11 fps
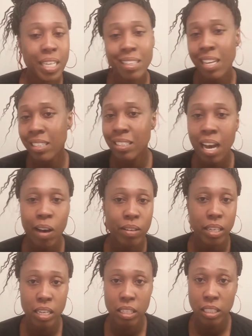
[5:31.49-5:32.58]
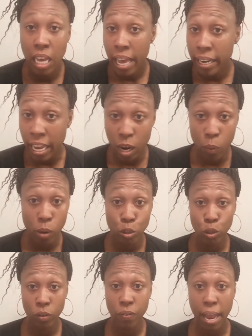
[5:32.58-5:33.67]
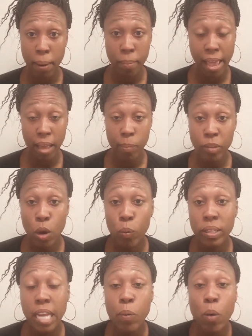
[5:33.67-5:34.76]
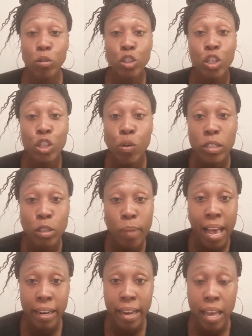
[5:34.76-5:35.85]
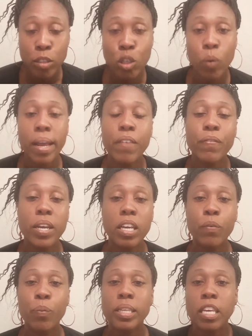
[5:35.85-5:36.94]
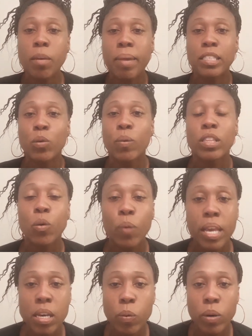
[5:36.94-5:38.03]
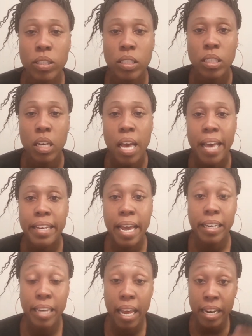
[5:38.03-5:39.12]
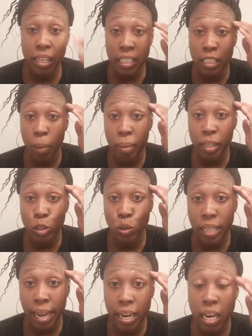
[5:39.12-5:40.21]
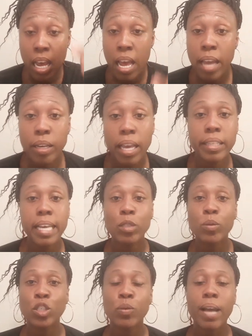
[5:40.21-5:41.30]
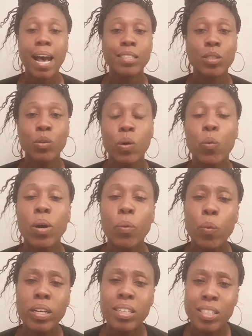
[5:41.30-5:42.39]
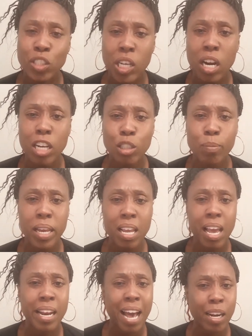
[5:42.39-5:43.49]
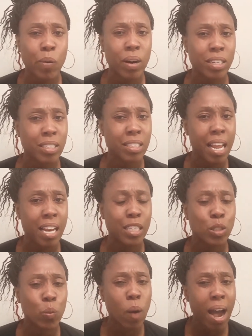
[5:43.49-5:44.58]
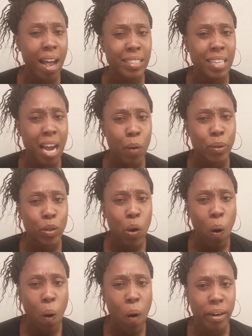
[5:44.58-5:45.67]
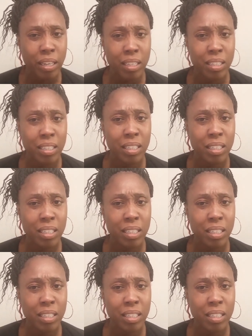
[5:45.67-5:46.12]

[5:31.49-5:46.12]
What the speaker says: That's all it is. They don't want you to fight back. What they want you to do is bow down. So they figure if we keep messing with the weak ones, it's a mental state. And guess what you guys are doing? What concerns me and I don't understand is why is y'all recording?